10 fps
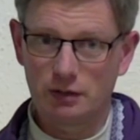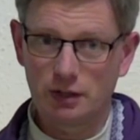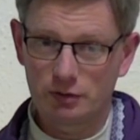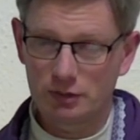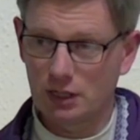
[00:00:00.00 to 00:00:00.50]

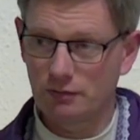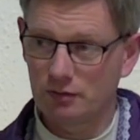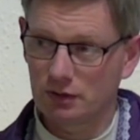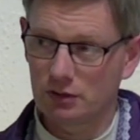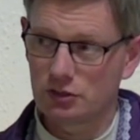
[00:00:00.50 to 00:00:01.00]
every day of
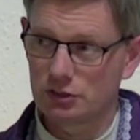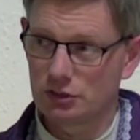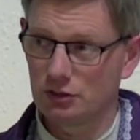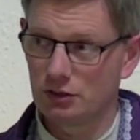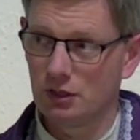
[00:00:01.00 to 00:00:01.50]
everything that she's
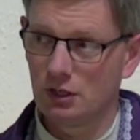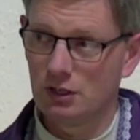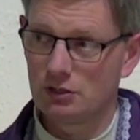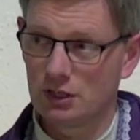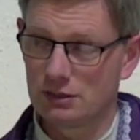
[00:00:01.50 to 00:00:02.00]
done.
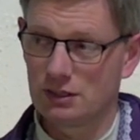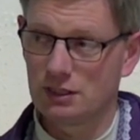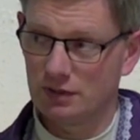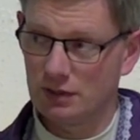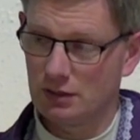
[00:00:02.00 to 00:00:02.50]
She has
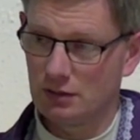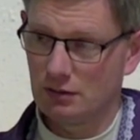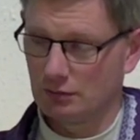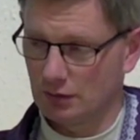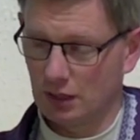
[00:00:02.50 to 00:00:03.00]
TV
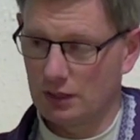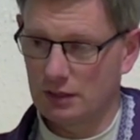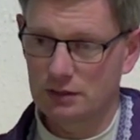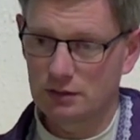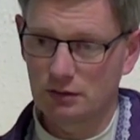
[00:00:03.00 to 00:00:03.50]

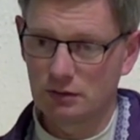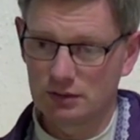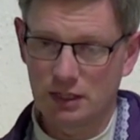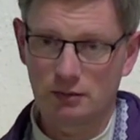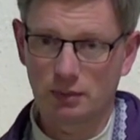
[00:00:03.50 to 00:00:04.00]
guides
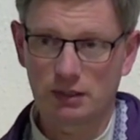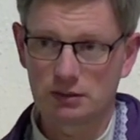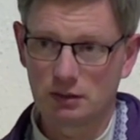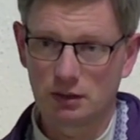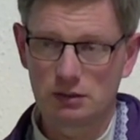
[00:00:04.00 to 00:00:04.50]
dating back to
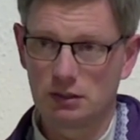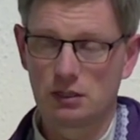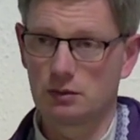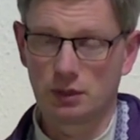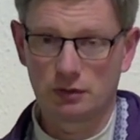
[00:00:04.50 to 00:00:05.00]

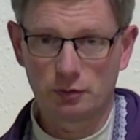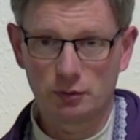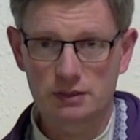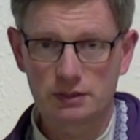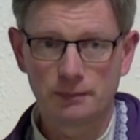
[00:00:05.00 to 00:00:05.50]
1980, whatever it
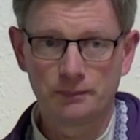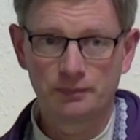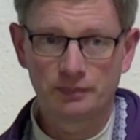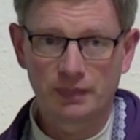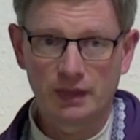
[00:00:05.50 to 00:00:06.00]
was.
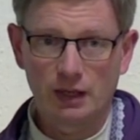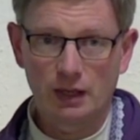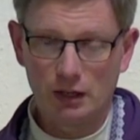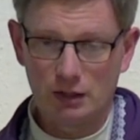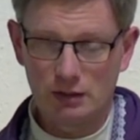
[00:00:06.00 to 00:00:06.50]

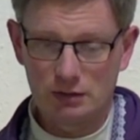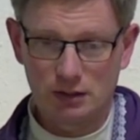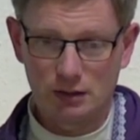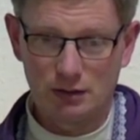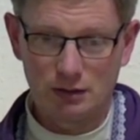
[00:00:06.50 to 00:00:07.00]
And
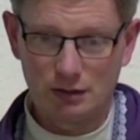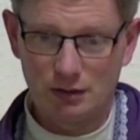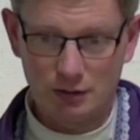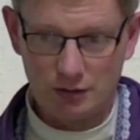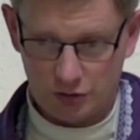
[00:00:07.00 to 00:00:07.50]
uh,
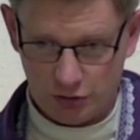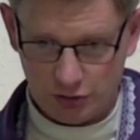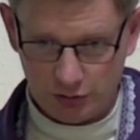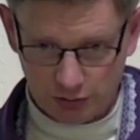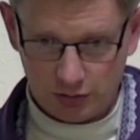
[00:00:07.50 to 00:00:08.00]
she
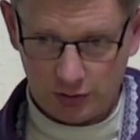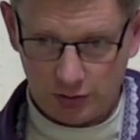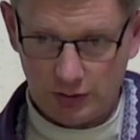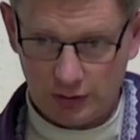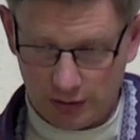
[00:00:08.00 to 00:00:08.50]

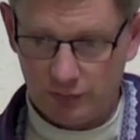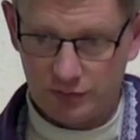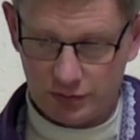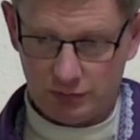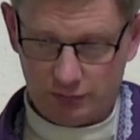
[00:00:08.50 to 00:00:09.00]

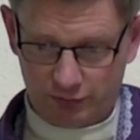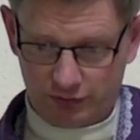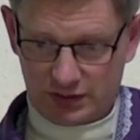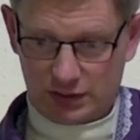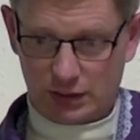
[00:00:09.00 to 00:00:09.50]
lives
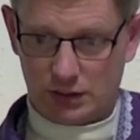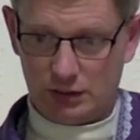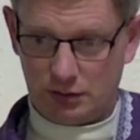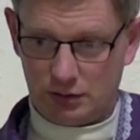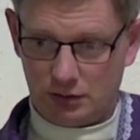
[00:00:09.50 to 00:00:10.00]
physically
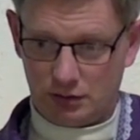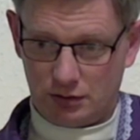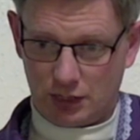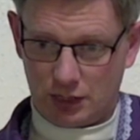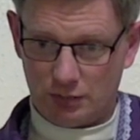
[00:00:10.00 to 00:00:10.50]
here
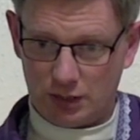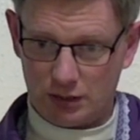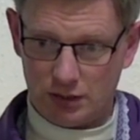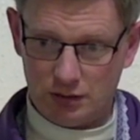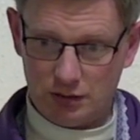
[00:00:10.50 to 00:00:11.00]
and mentally